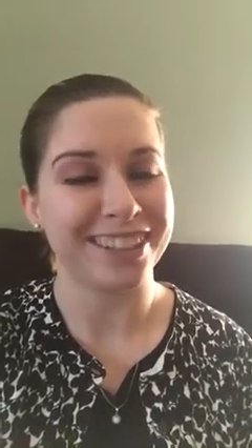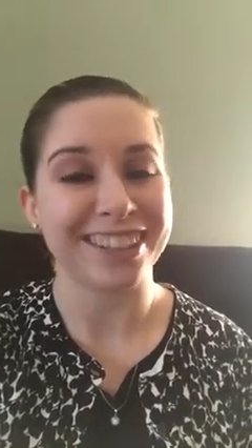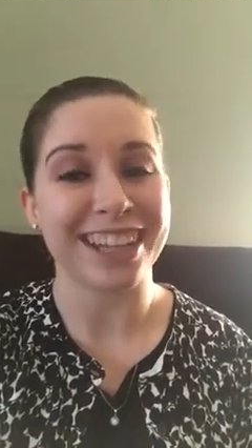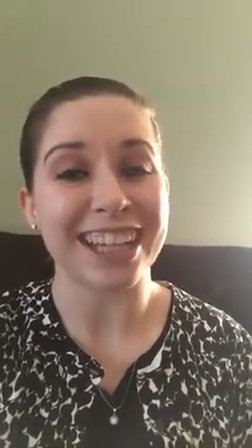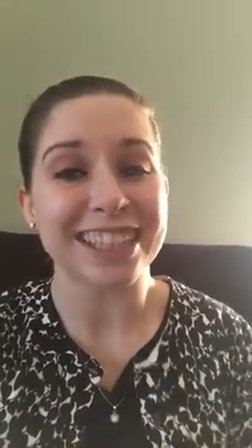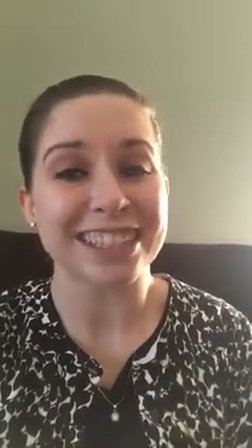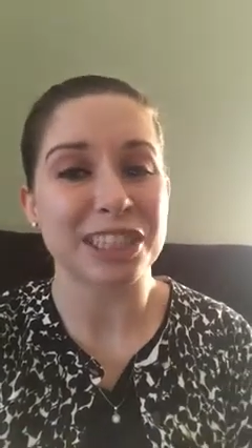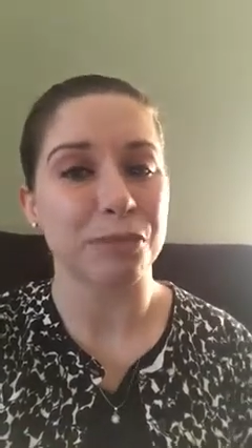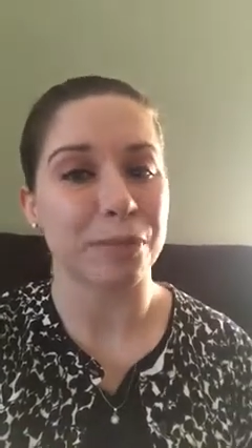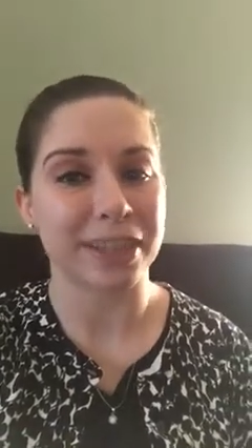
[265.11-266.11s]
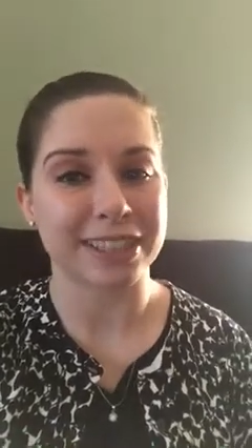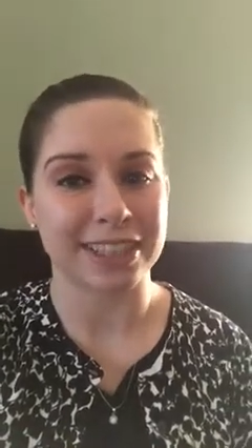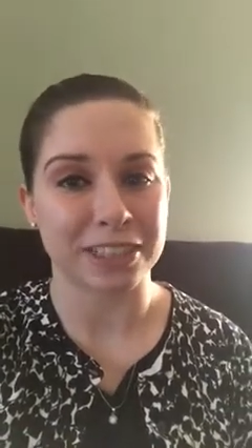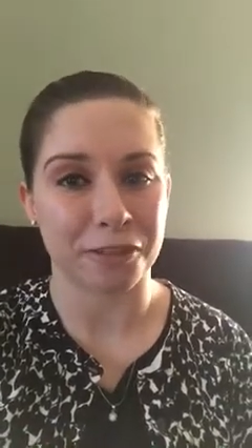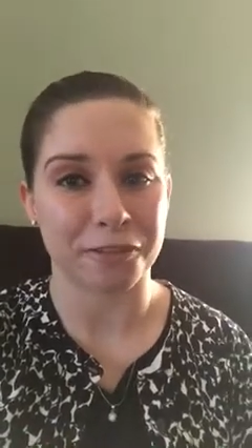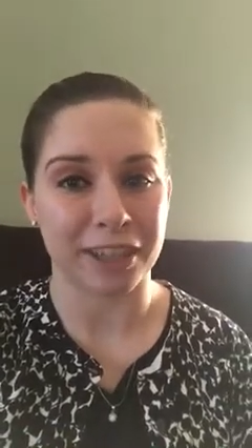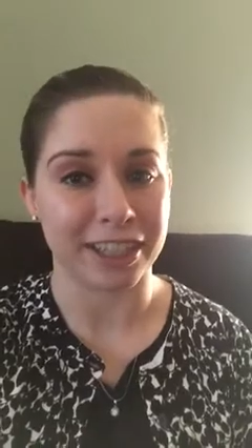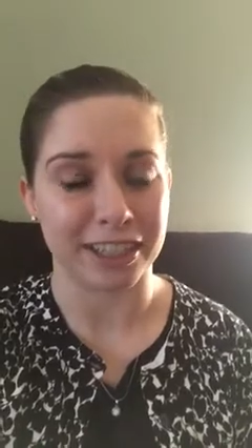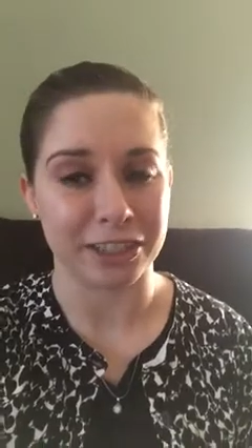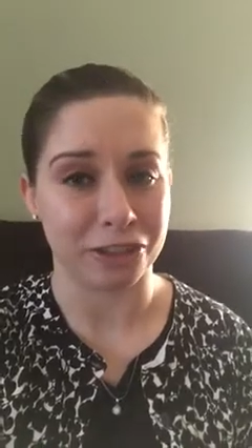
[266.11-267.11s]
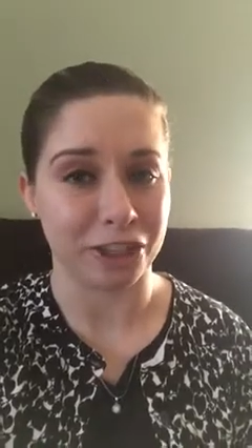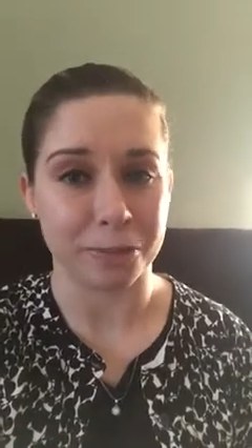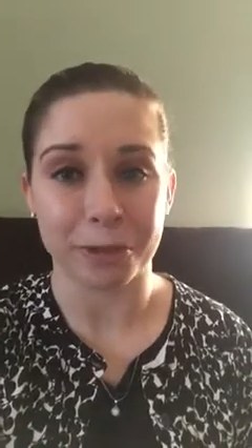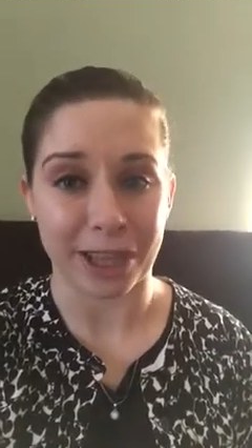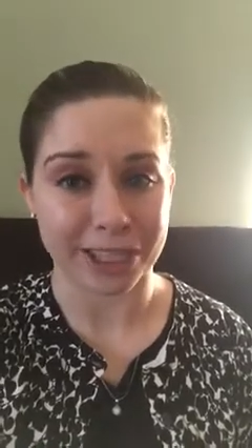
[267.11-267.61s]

and I guess that's what makes it so fun and enjoyable.